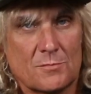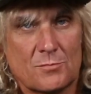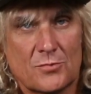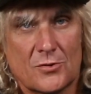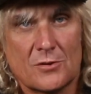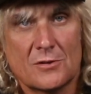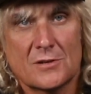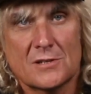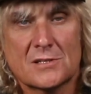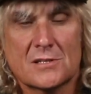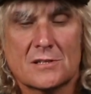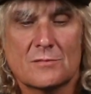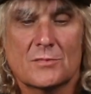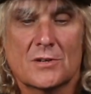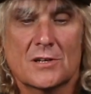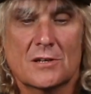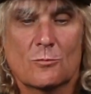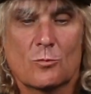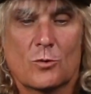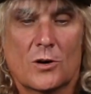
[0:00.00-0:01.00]
surprise to
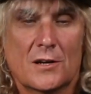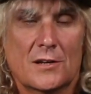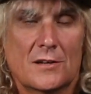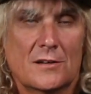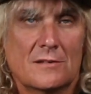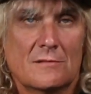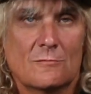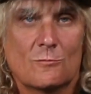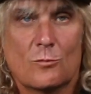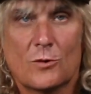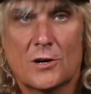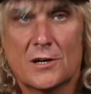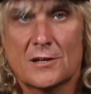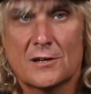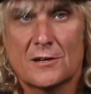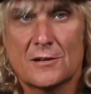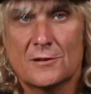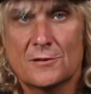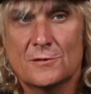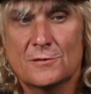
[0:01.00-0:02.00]
me.
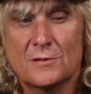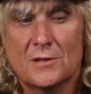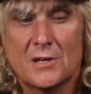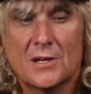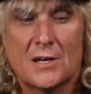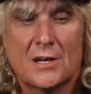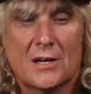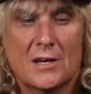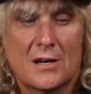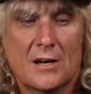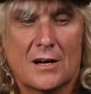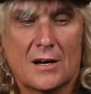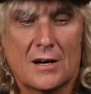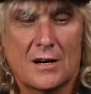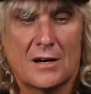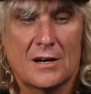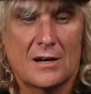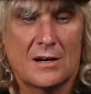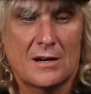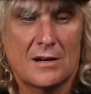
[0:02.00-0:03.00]
Wayno,
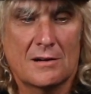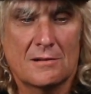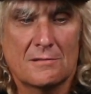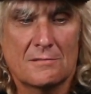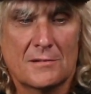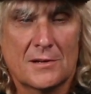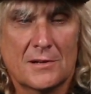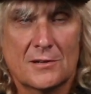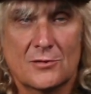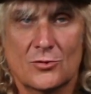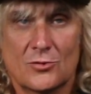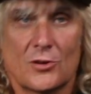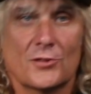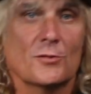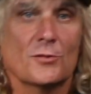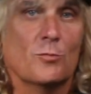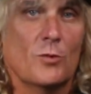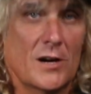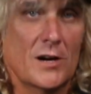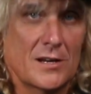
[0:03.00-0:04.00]
not
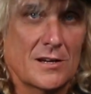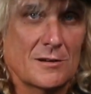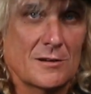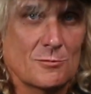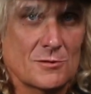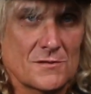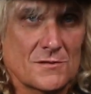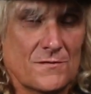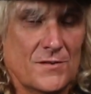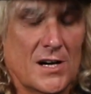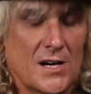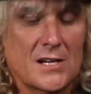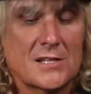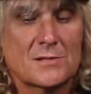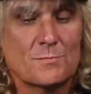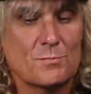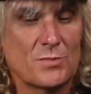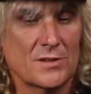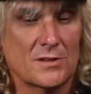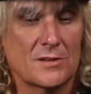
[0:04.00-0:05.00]
that Wayno was
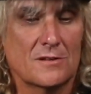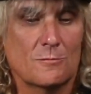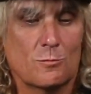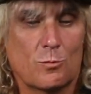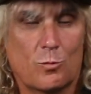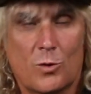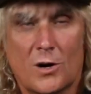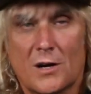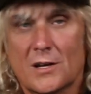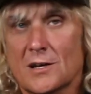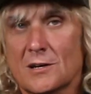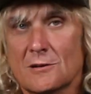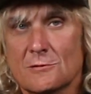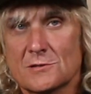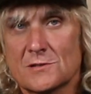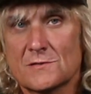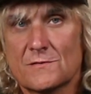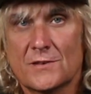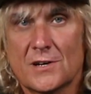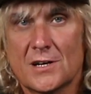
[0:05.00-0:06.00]
fast, but that Wayno
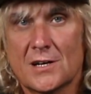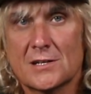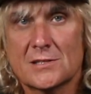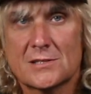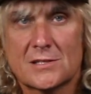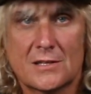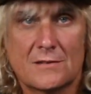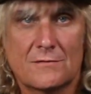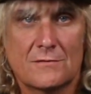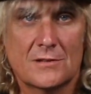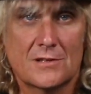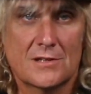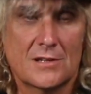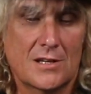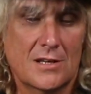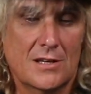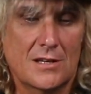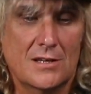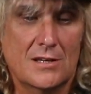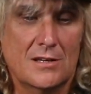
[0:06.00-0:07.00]
was fast given
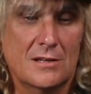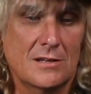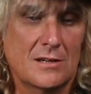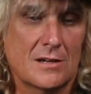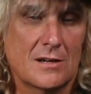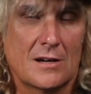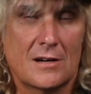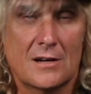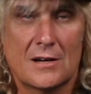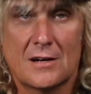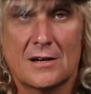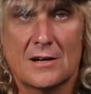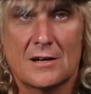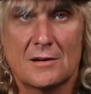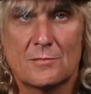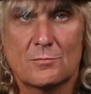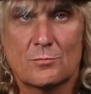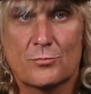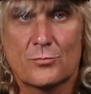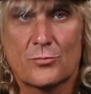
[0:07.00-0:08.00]
that he
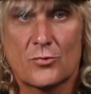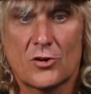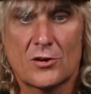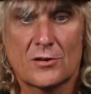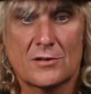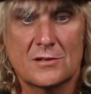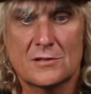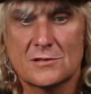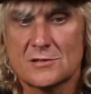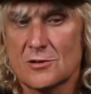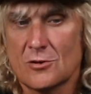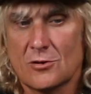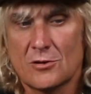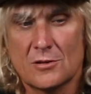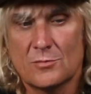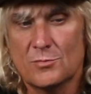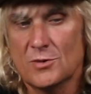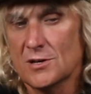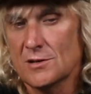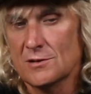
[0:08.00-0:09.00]
broke his
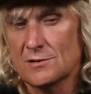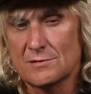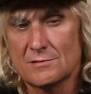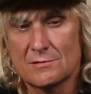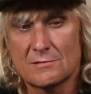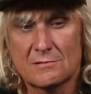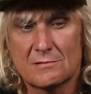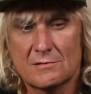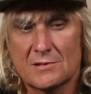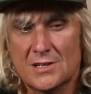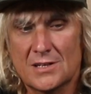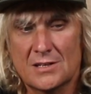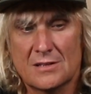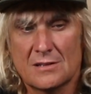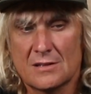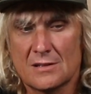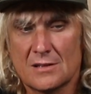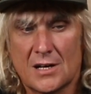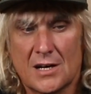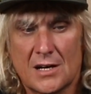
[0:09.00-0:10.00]
collarbone
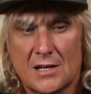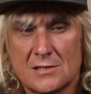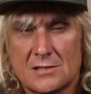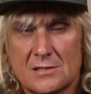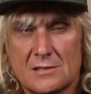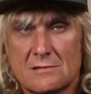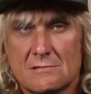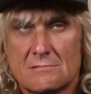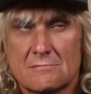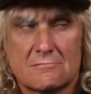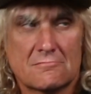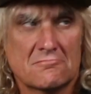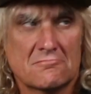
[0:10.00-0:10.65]
within the last